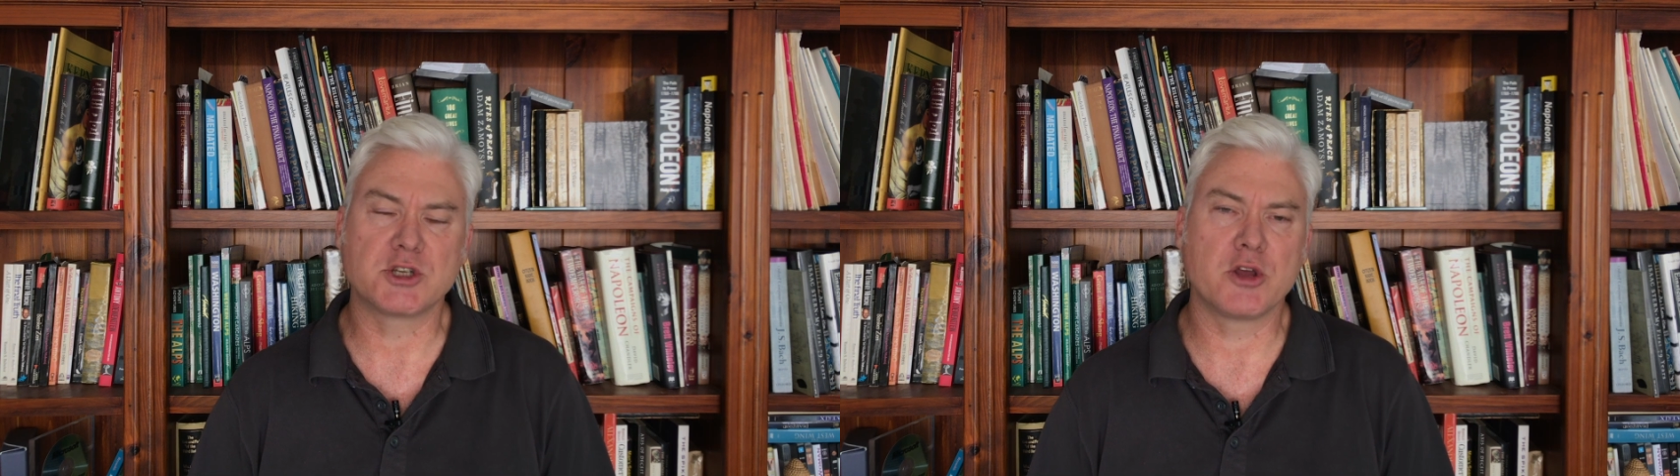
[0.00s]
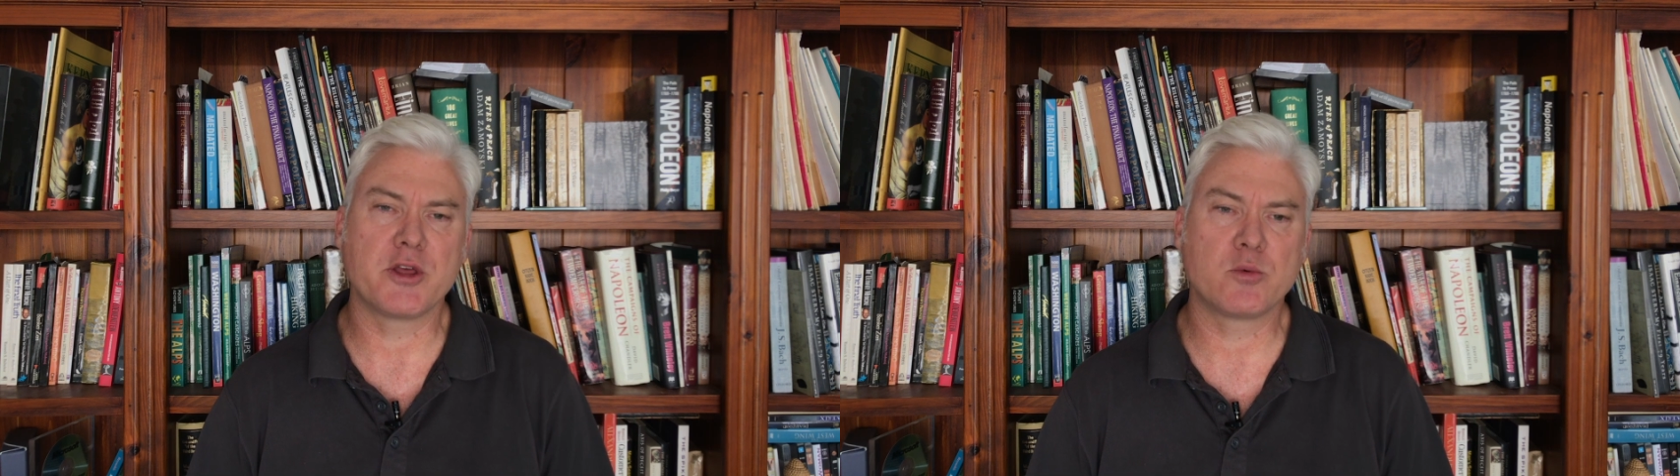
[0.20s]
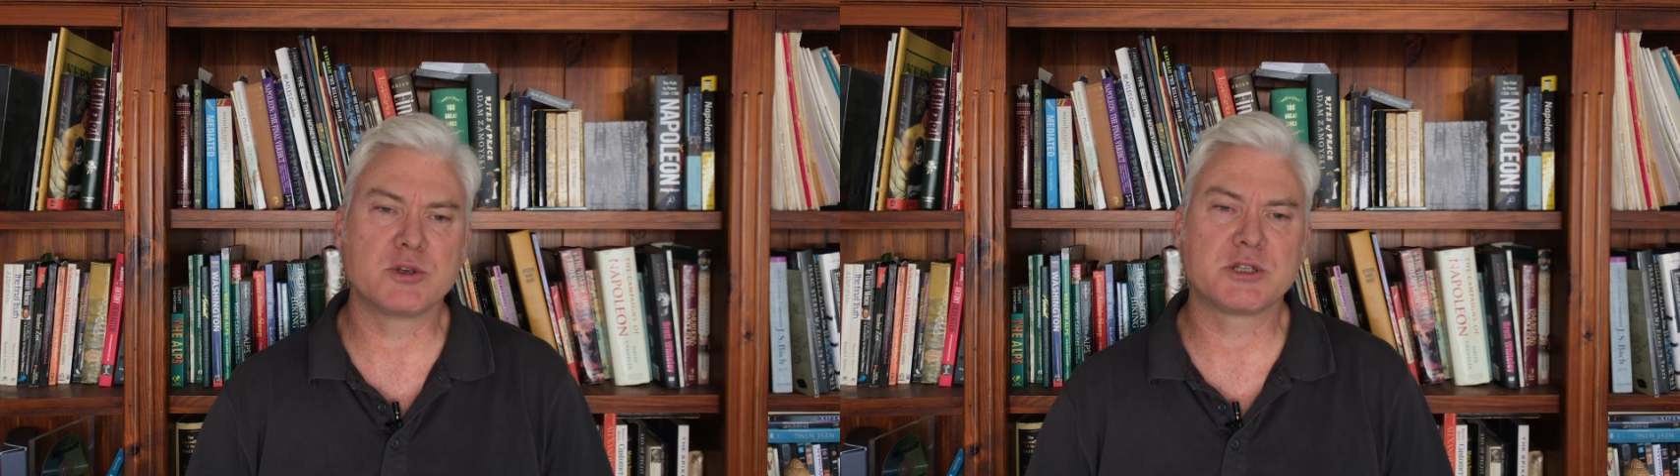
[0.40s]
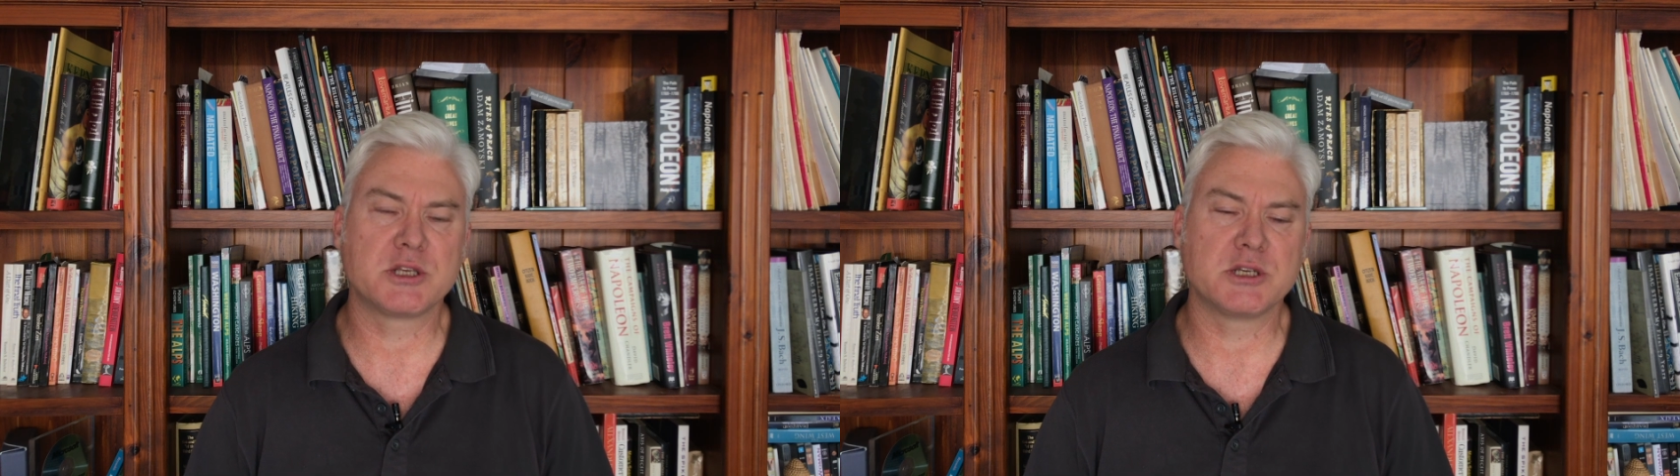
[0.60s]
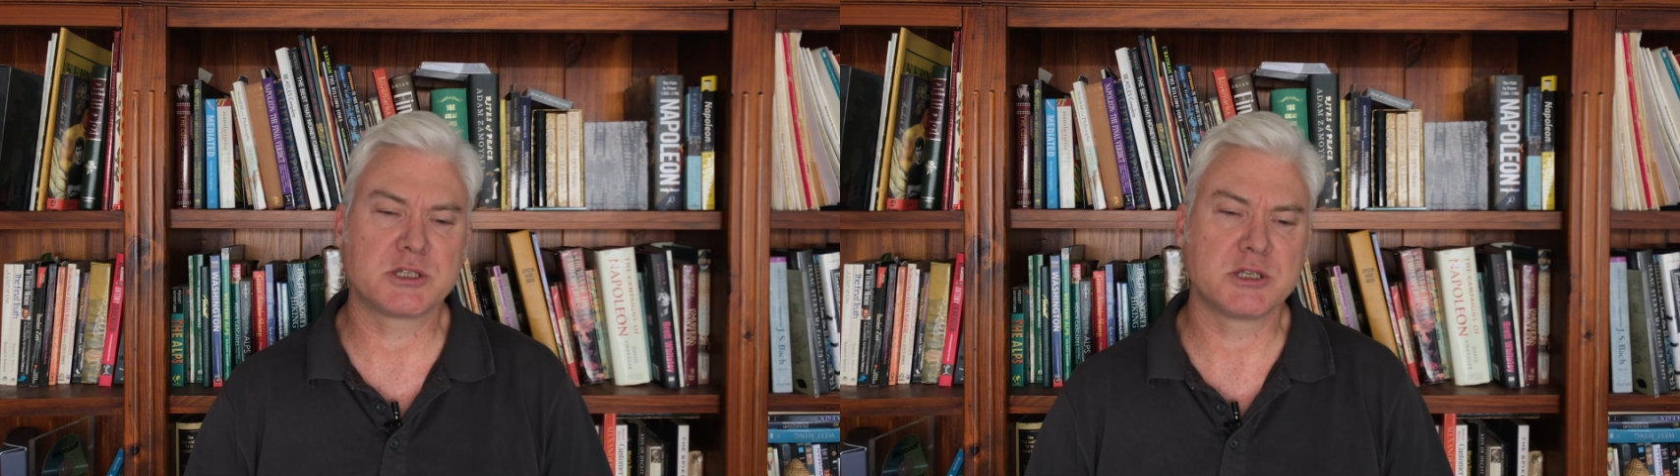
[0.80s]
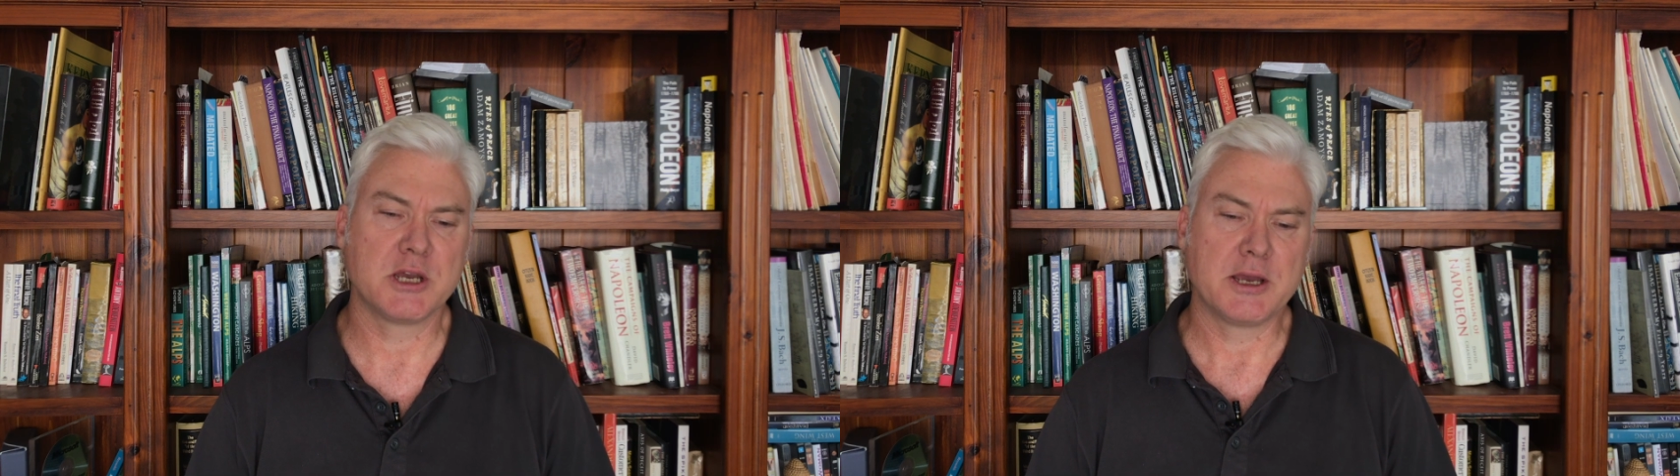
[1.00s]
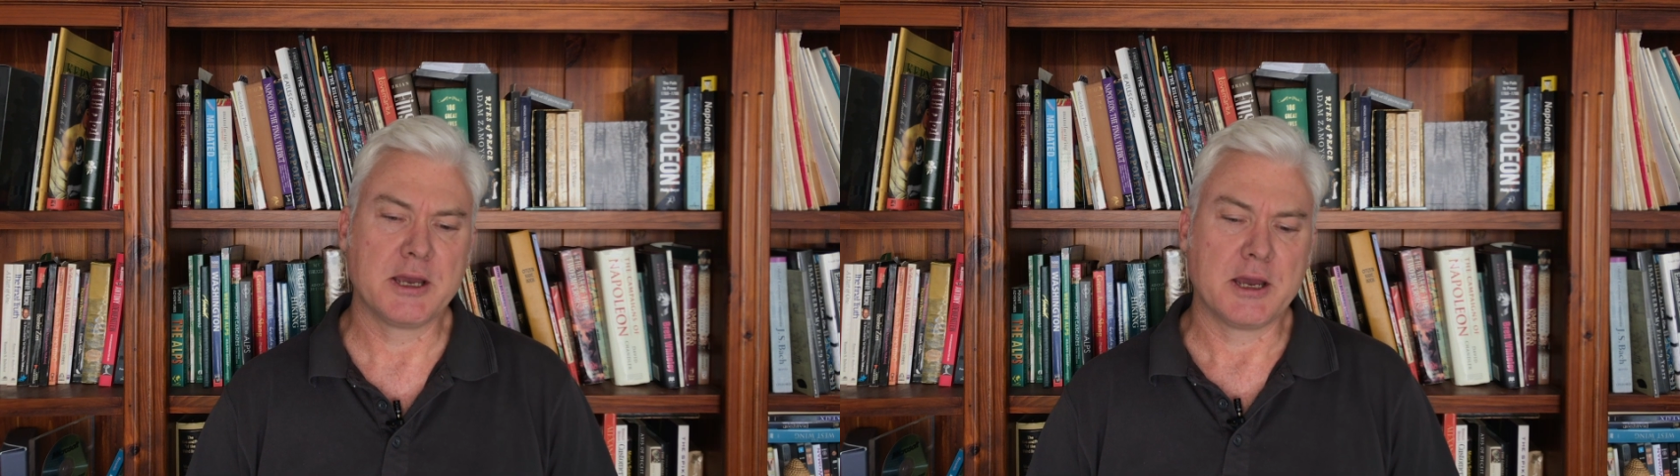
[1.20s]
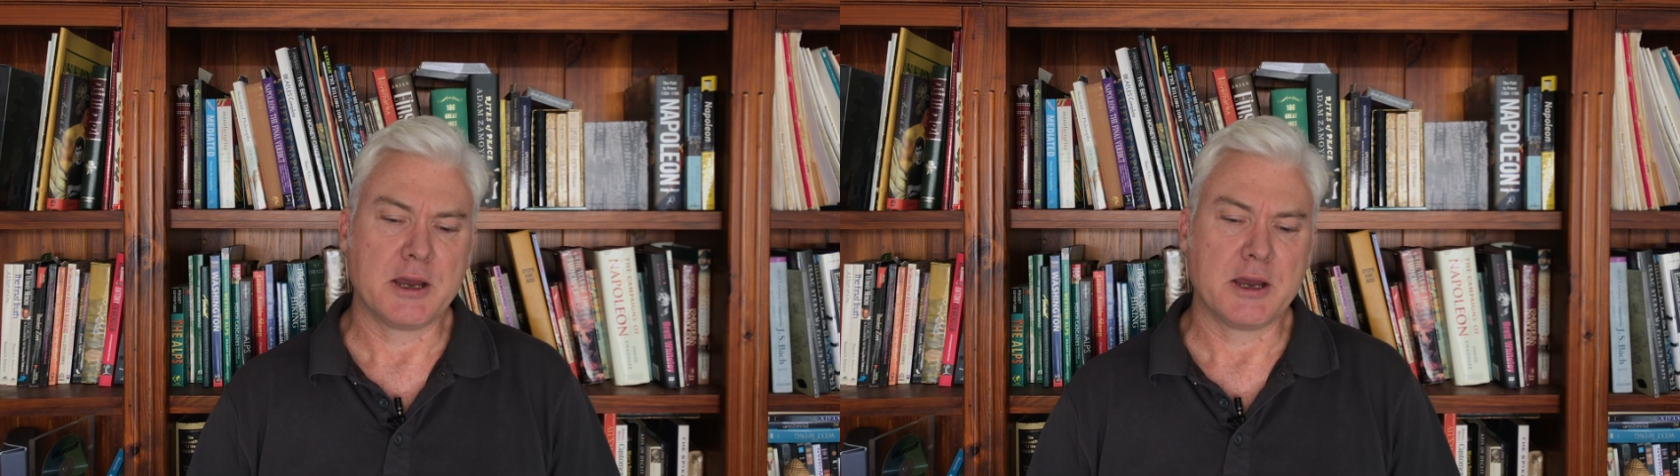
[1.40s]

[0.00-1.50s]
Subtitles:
And so there was this